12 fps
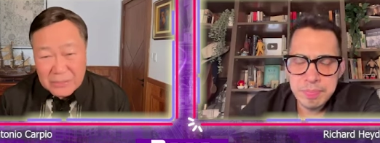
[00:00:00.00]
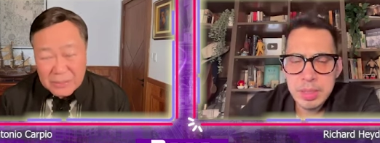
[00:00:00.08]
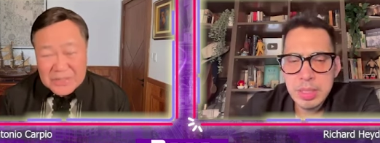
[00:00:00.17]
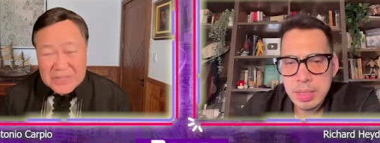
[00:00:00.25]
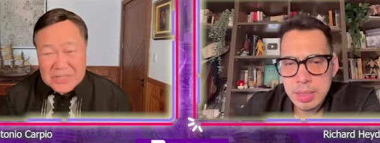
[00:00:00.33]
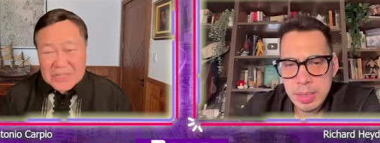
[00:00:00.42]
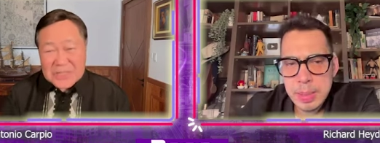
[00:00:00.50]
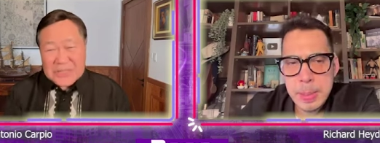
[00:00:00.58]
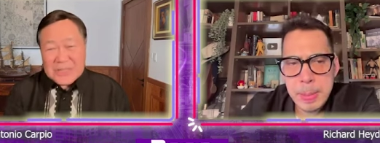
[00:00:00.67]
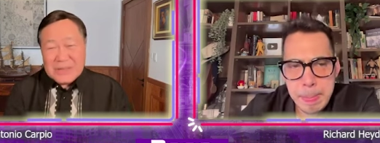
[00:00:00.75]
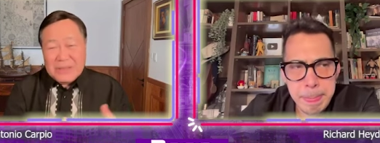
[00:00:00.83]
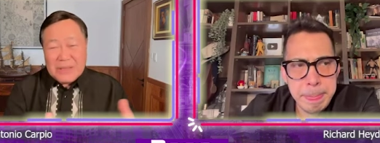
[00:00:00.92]
Speaker 1: because
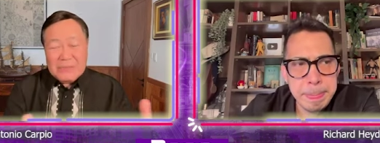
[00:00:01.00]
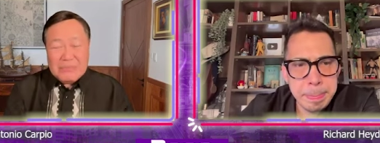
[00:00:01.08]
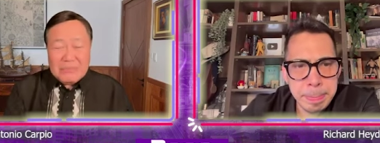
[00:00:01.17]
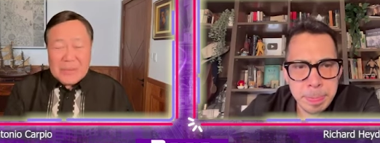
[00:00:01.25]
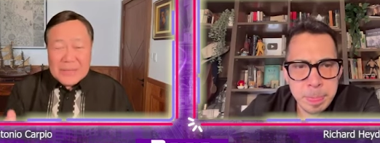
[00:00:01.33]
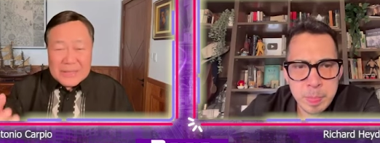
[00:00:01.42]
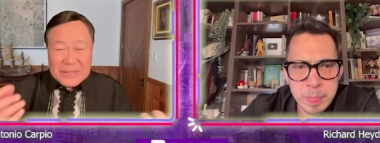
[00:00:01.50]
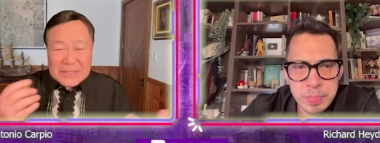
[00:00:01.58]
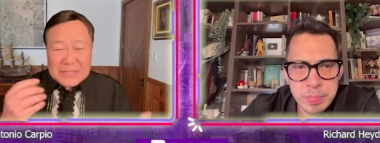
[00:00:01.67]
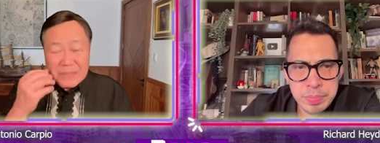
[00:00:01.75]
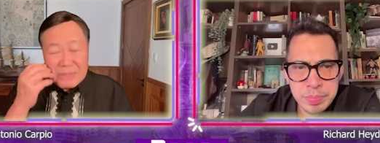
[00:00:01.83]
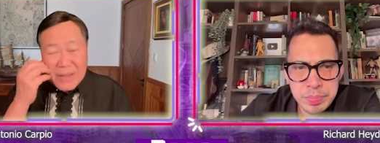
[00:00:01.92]
it's, that,
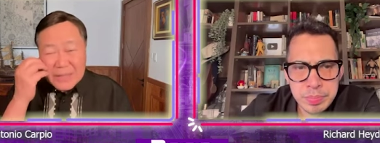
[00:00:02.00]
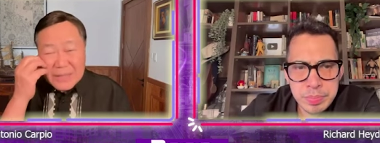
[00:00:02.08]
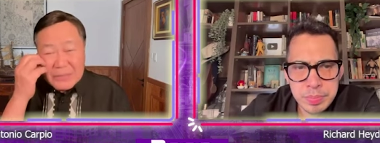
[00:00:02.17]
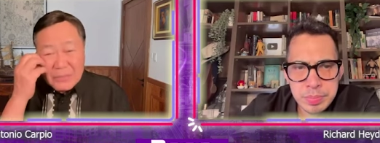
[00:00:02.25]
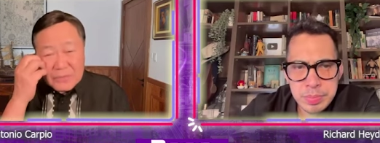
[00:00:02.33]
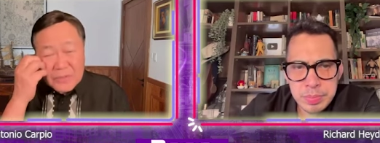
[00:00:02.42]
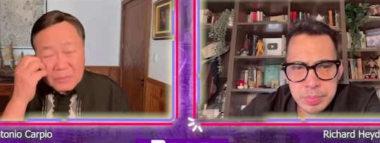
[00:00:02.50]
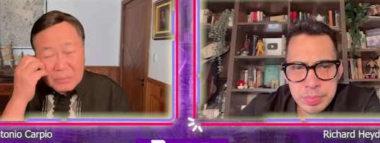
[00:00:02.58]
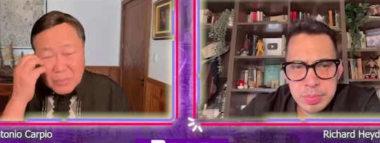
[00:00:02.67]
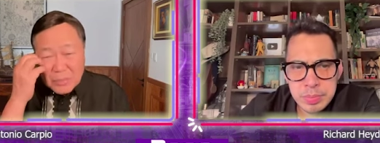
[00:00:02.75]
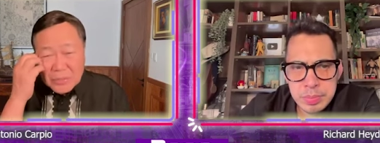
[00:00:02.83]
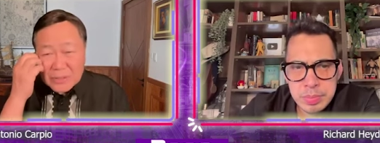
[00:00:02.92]
that's the money of the
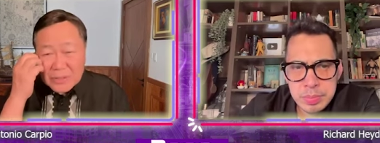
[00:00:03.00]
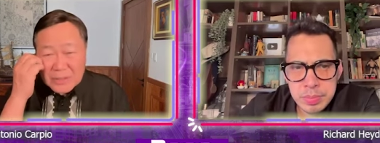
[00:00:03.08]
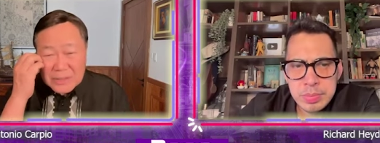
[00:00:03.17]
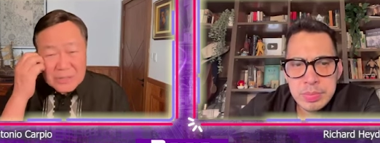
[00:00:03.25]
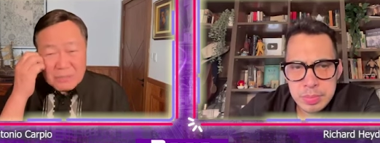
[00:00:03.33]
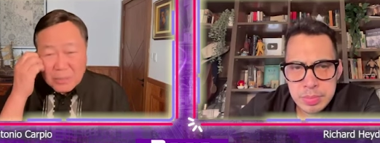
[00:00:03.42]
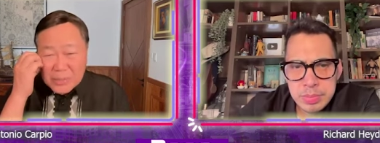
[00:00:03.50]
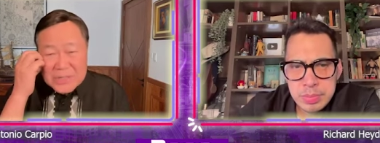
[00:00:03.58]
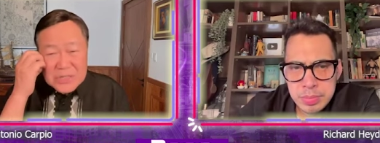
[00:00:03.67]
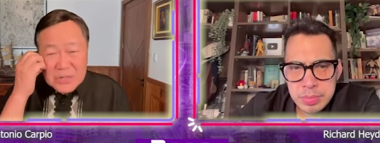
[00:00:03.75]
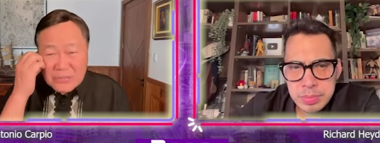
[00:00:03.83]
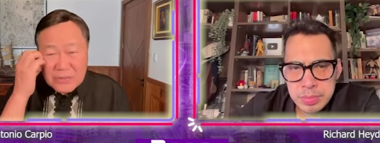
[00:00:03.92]
poor, the
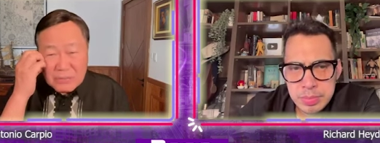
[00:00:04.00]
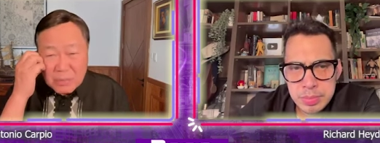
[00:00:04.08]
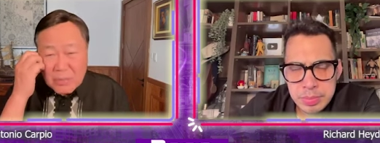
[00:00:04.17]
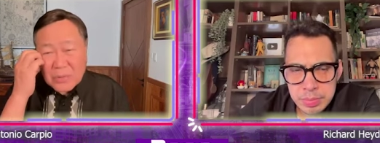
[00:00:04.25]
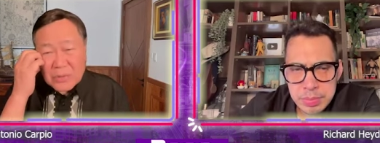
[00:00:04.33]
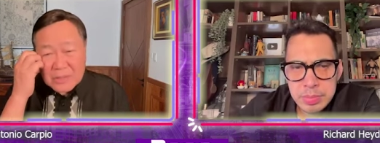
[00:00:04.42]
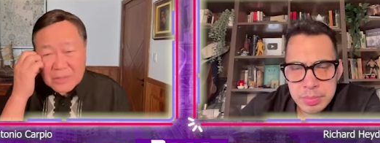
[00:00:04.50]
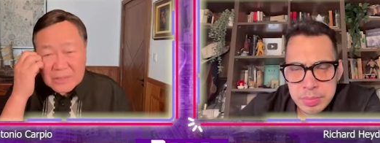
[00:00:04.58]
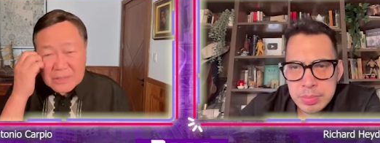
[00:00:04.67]
poorest of the poor.